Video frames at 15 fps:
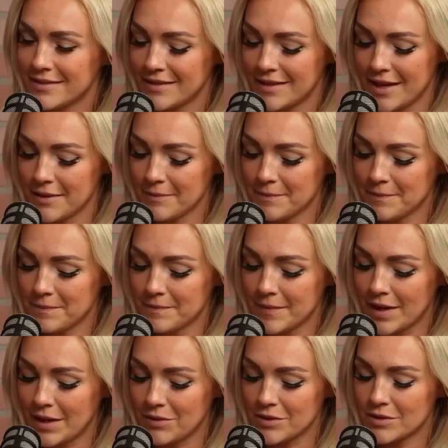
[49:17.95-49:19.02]
Okay.
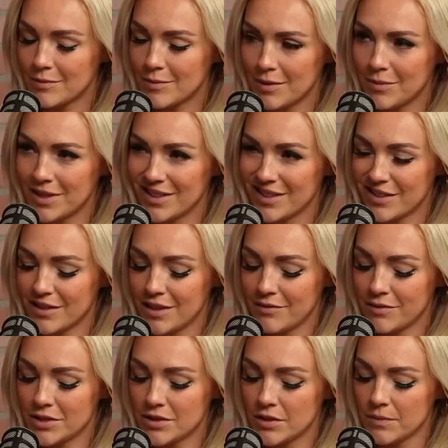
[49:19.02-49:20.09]
I would assume that'd be a little
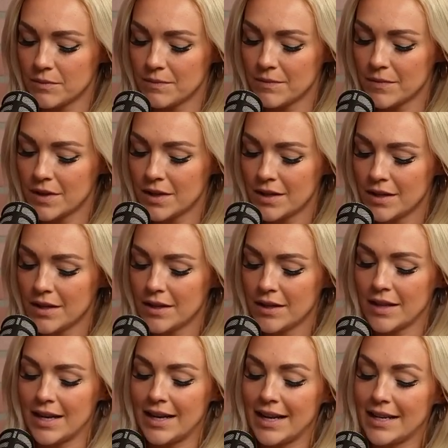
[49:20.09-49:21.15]
heavy too.
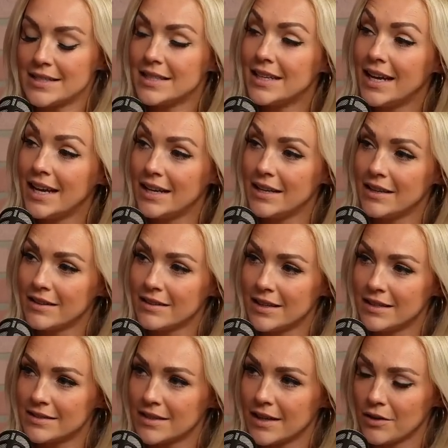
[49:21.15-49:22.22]
Then in 1980, they
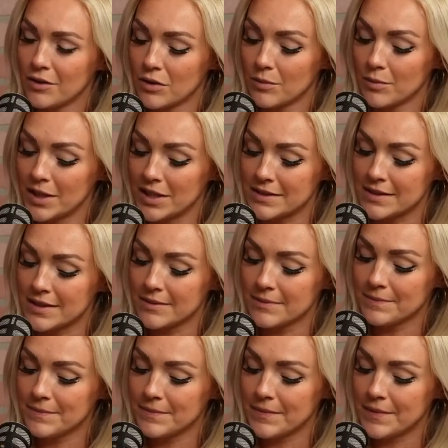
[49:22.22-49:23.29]
decided to replace it.
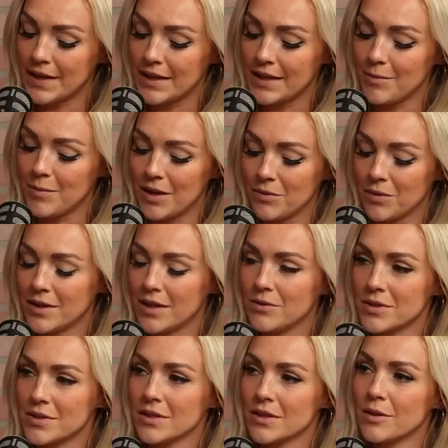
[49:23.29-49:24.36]
And they made one that
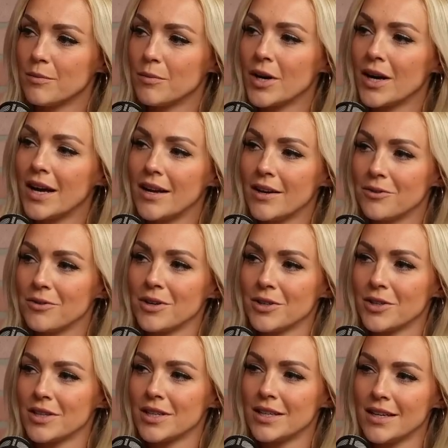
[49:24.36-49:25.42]
was a little more angry
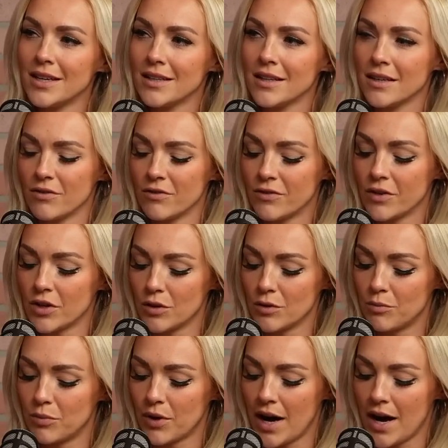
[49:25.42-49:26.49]
looking. He had like a
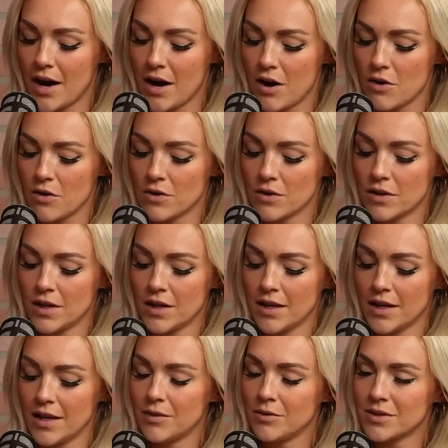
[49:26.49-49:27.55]
furrowed brow,
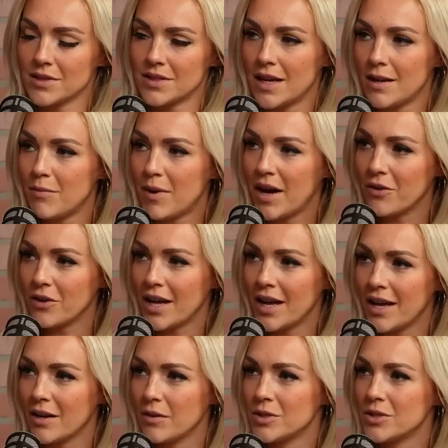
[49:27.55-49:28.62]
and it was a 10-pound
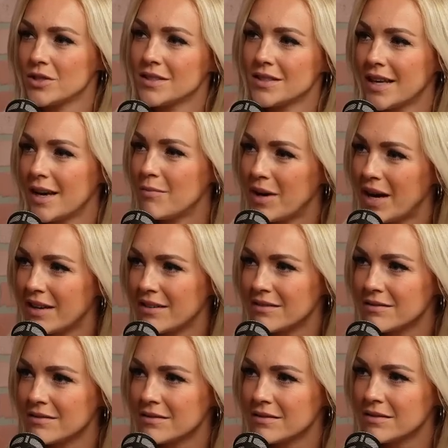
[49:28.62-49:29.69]
head, which isn't that bad.
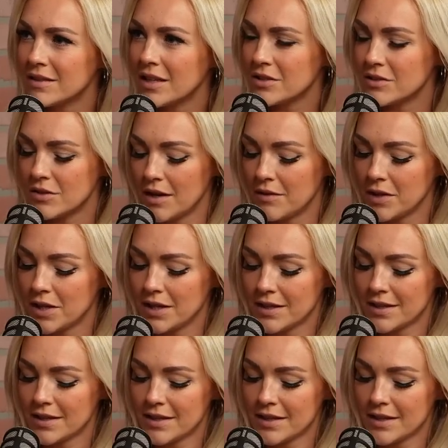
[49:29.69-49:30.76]
Not too heavy.
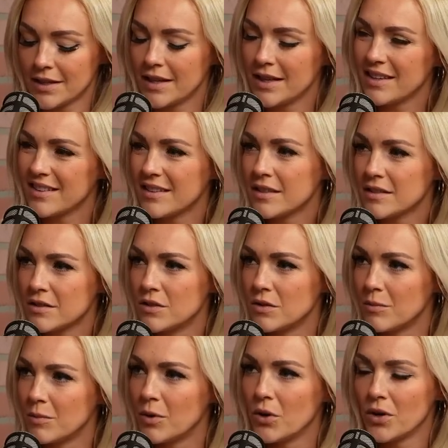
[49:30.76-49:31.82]
Like, that's
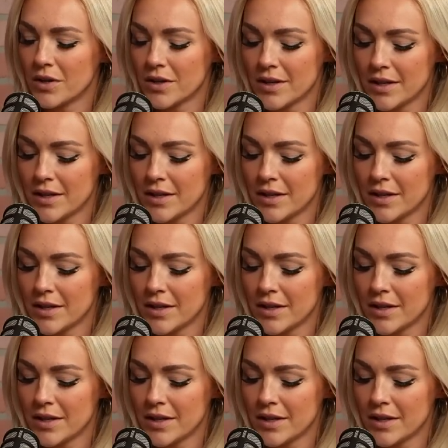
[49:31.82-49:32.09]
doable.